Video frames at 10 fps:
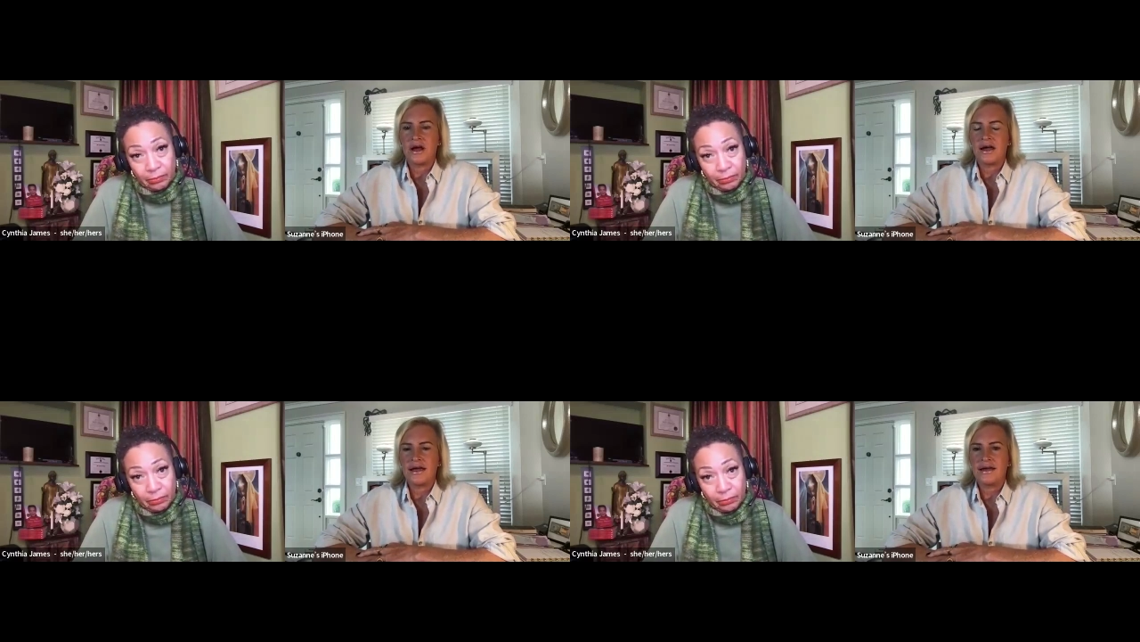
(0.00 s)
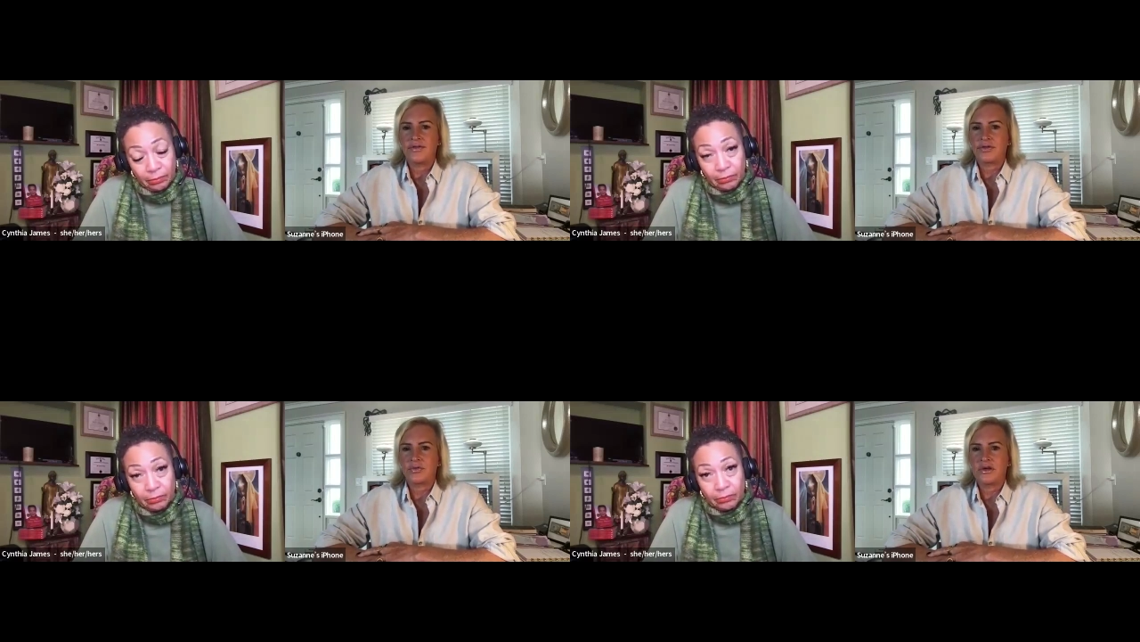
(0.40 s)
Speaker 1: I had
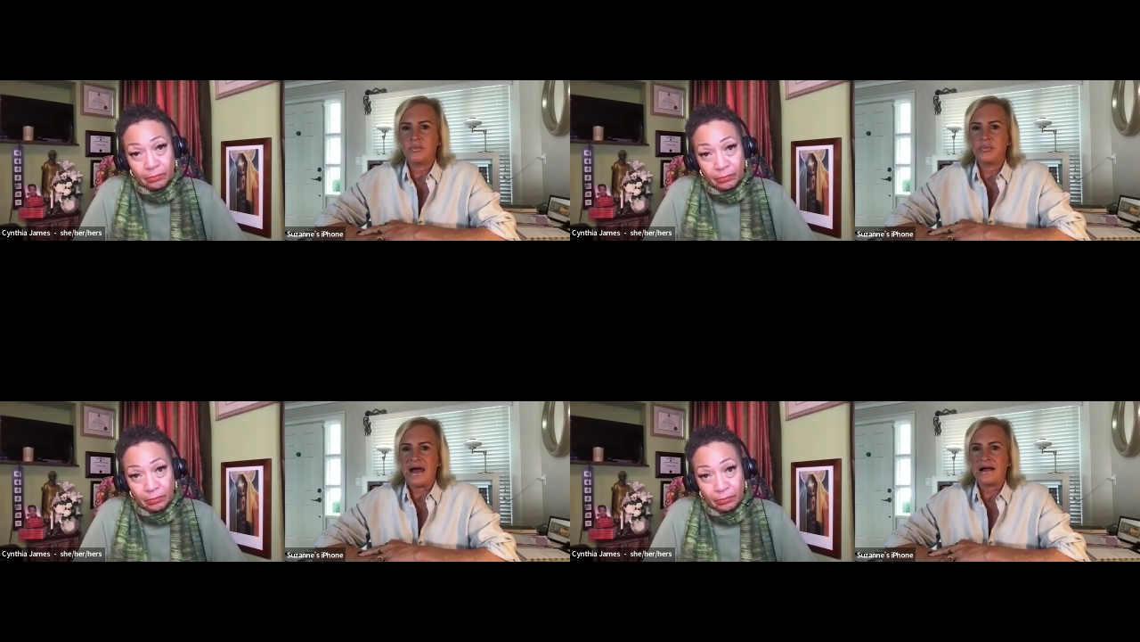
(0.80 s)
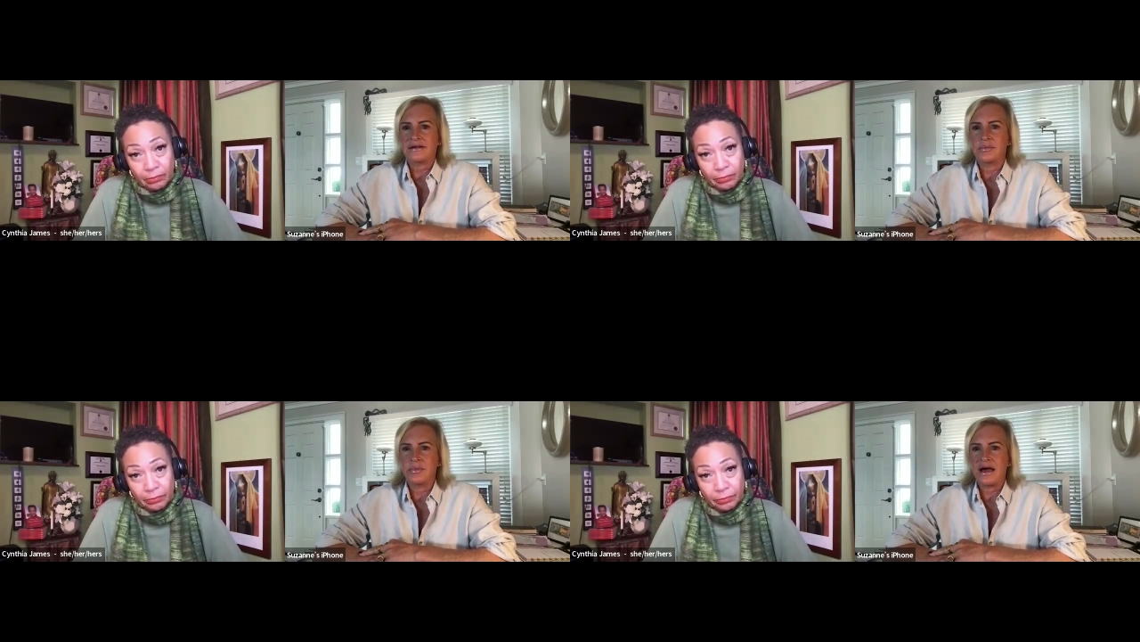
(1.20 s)
three back
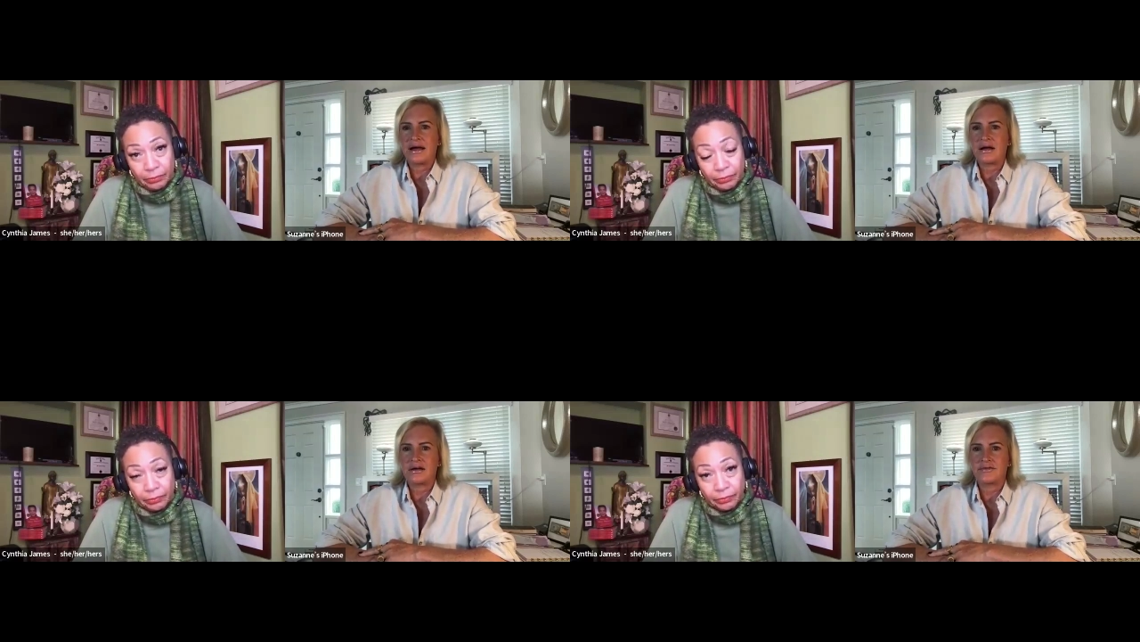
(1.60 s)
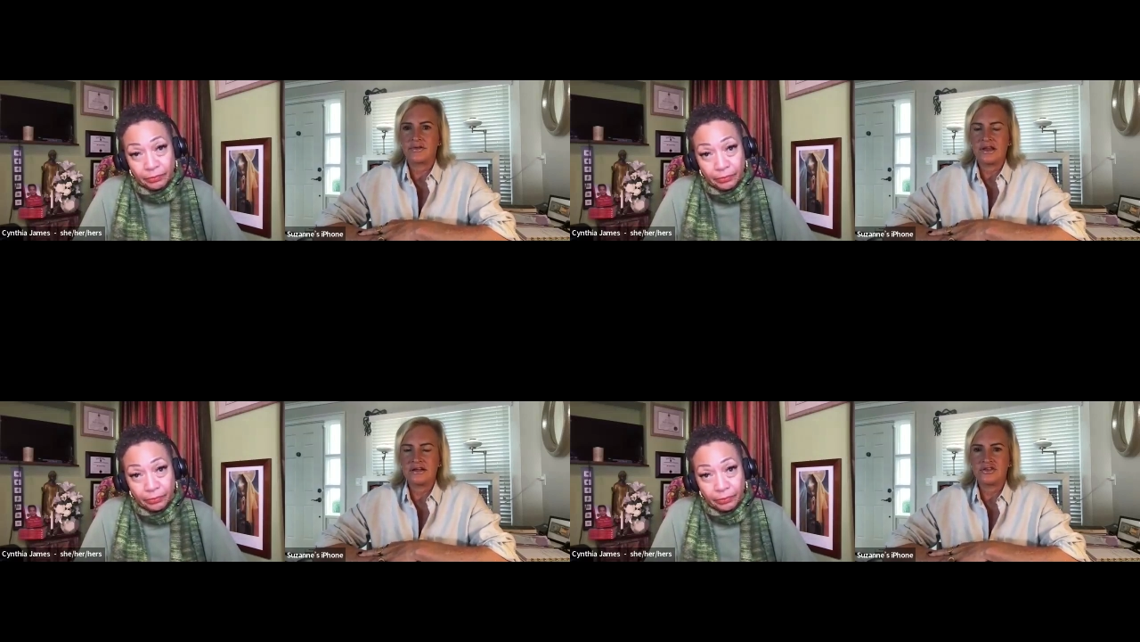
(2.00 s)
to back kind of
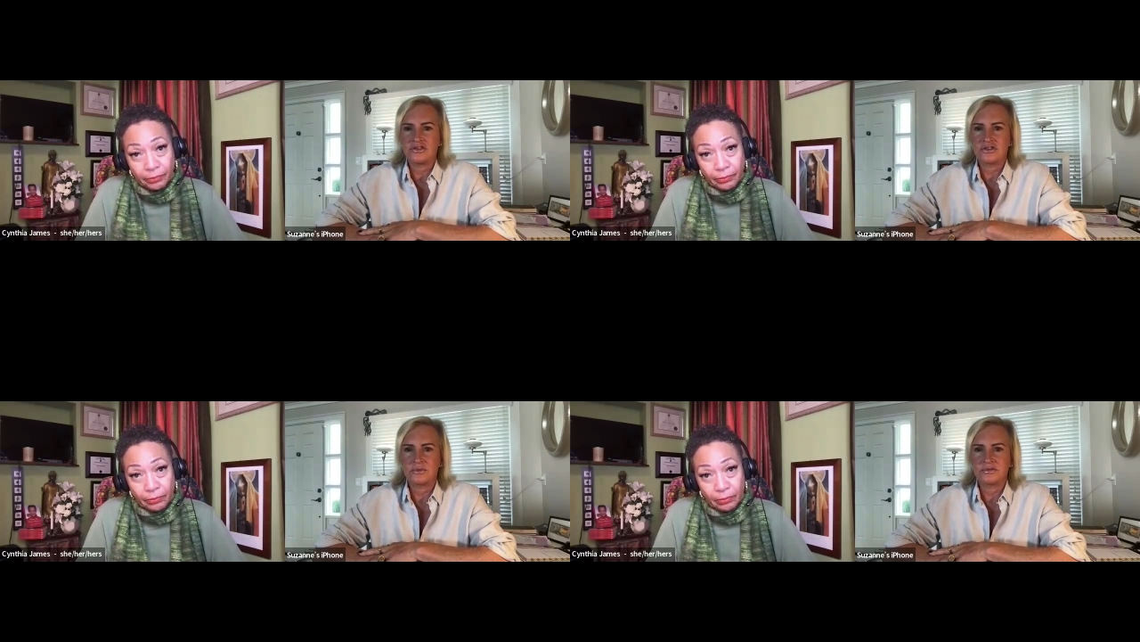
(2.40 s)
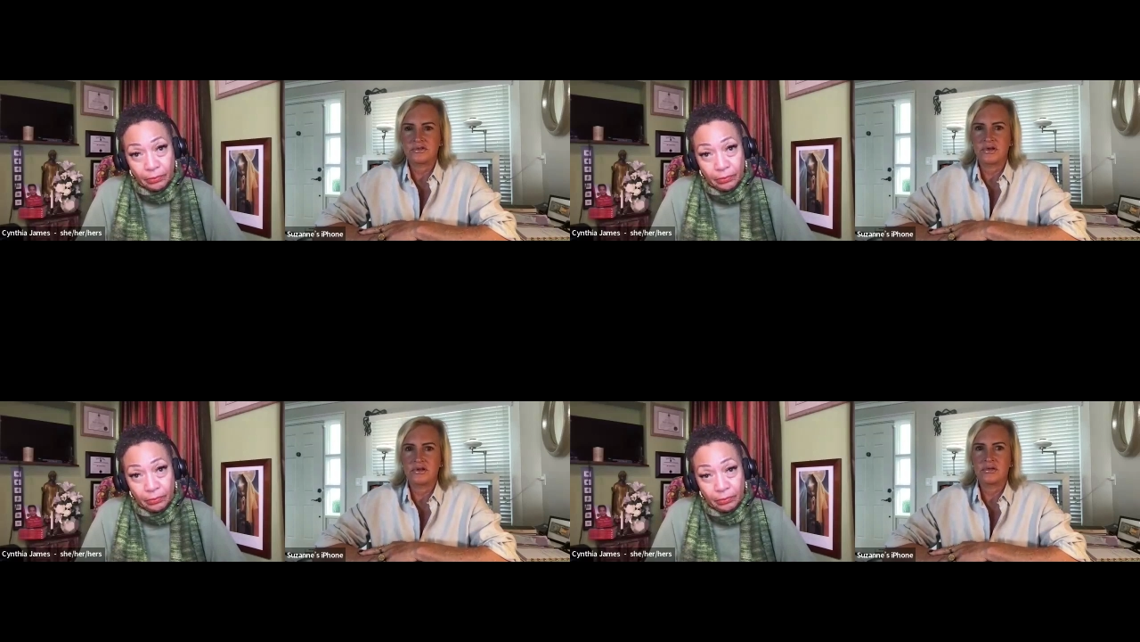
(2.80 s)
relationships
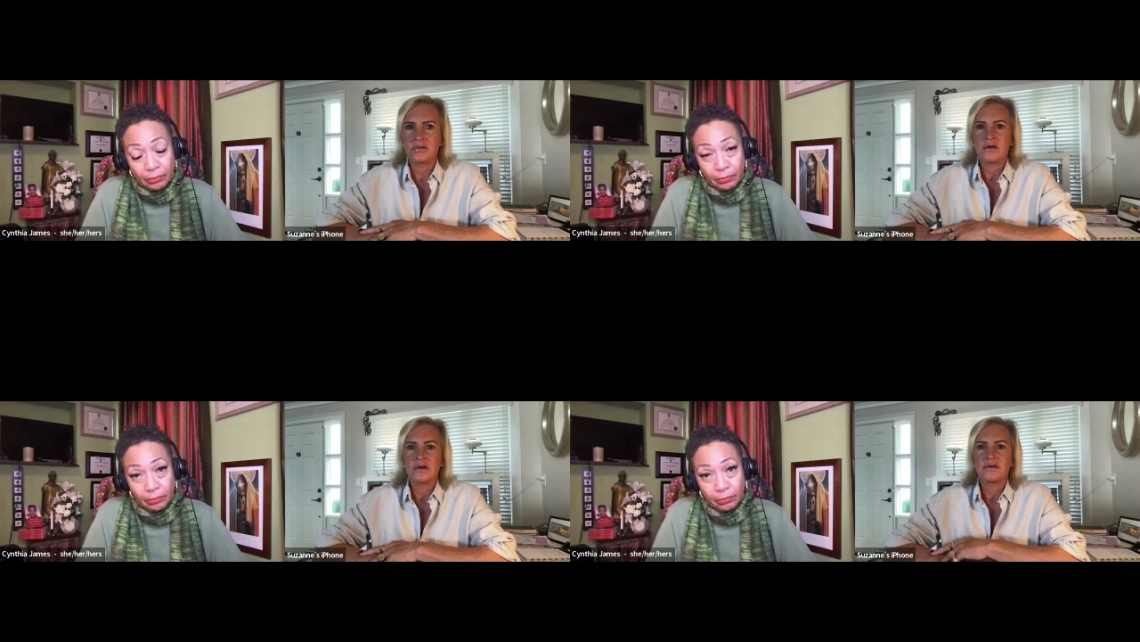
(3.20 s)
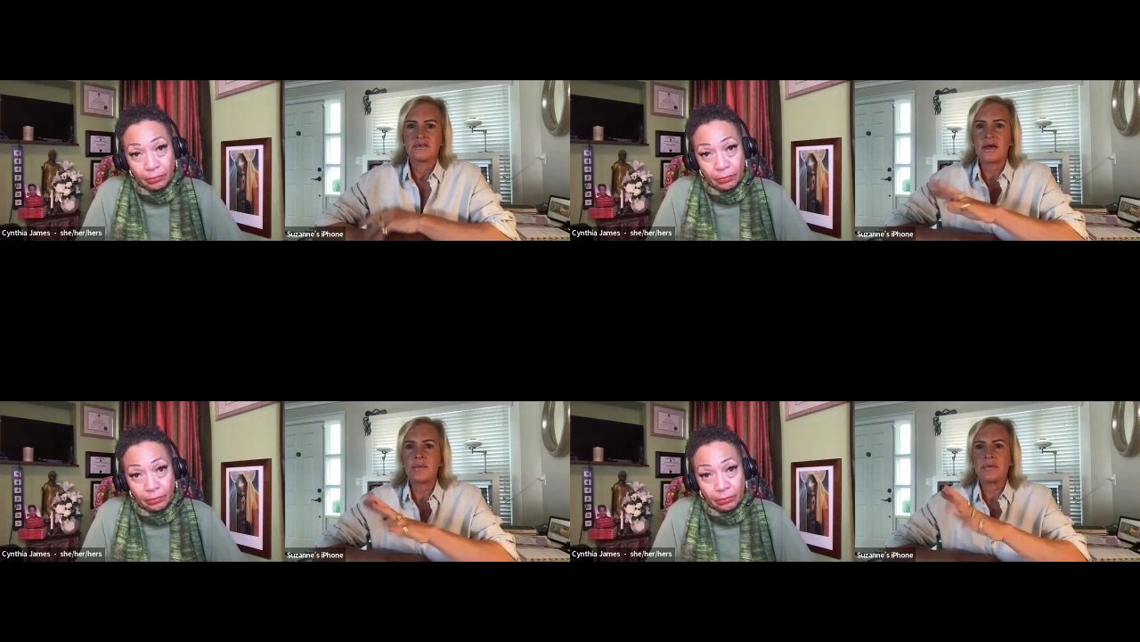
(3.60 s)
with
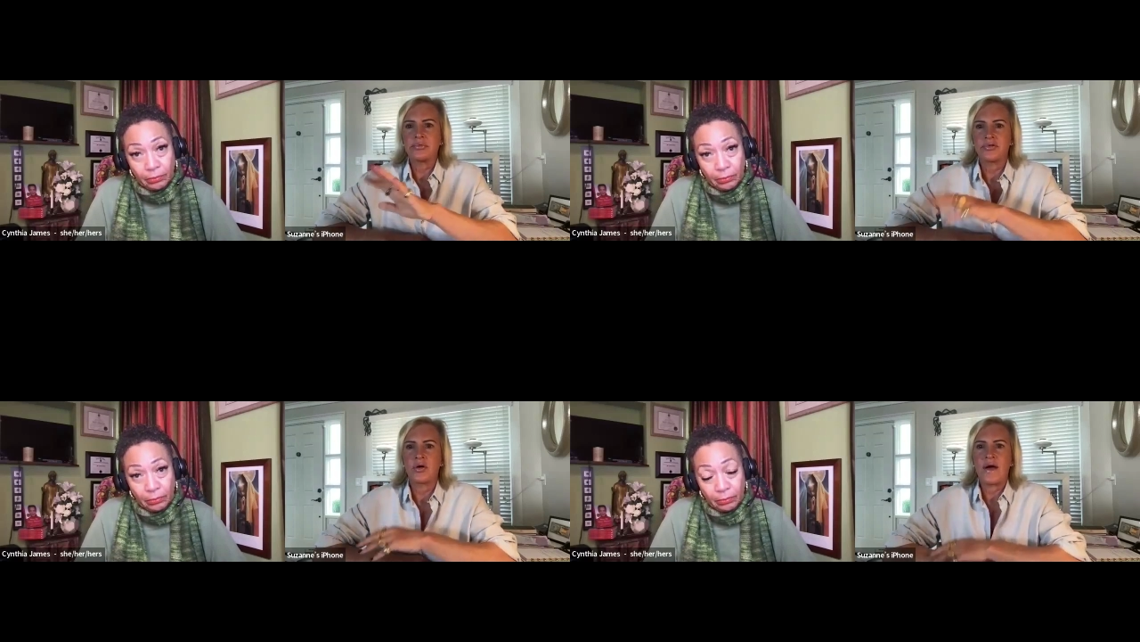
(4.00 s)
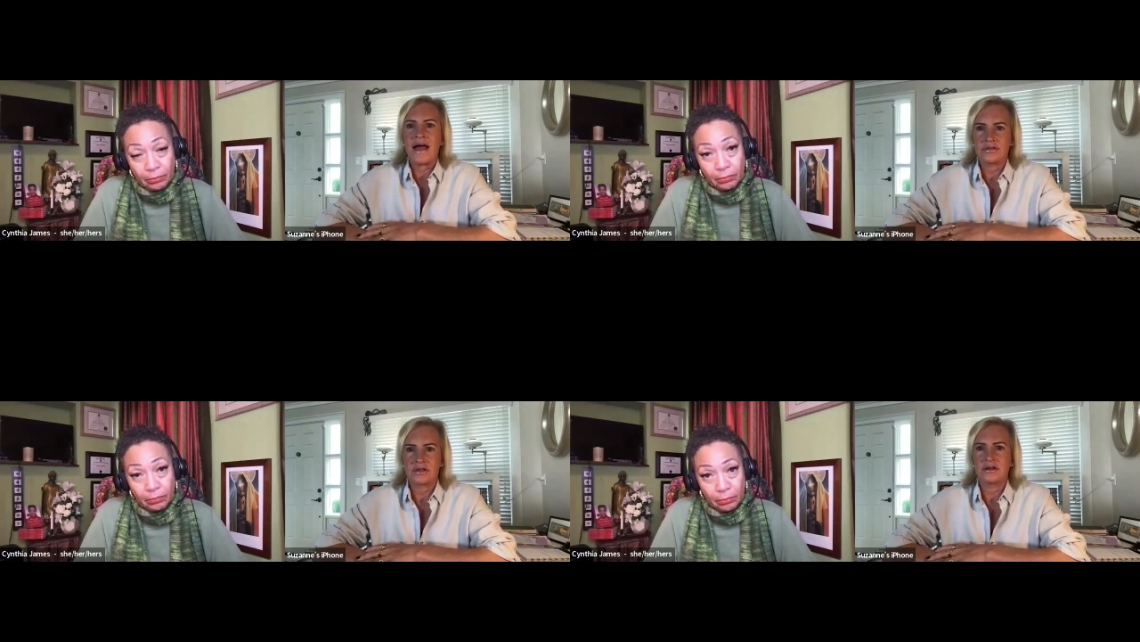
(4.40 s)
semi pro
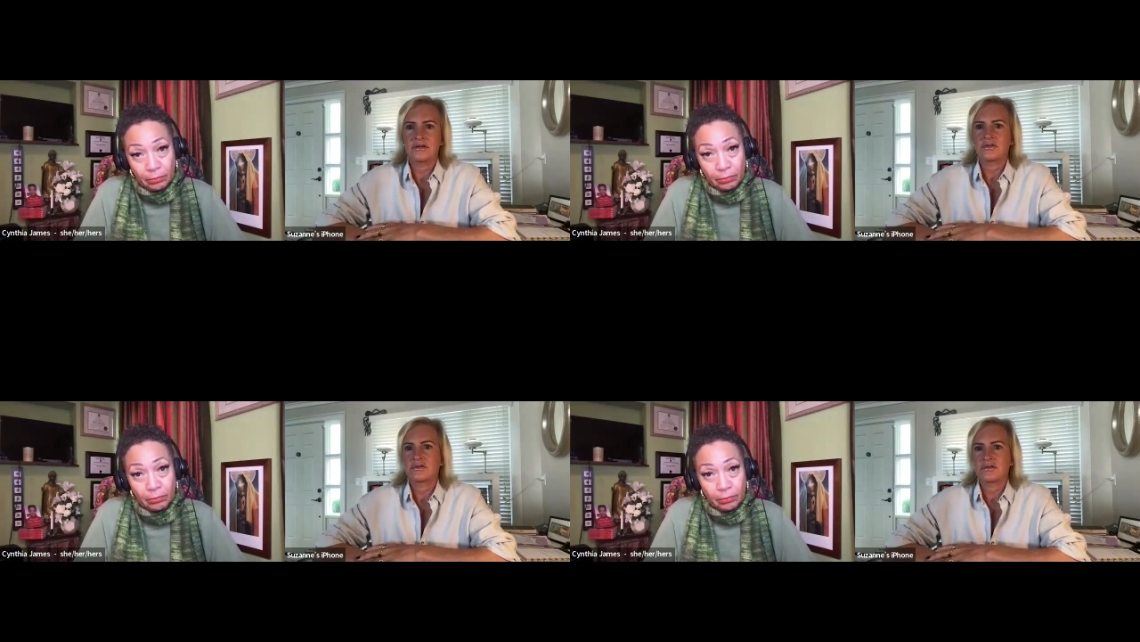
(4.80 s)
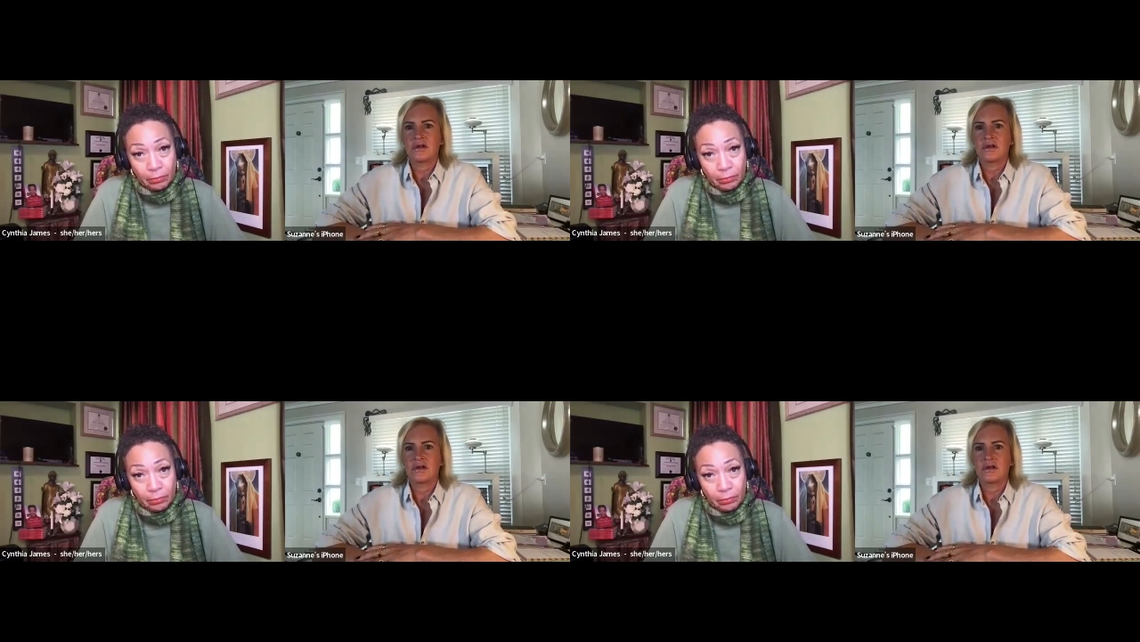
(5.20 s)
athletes.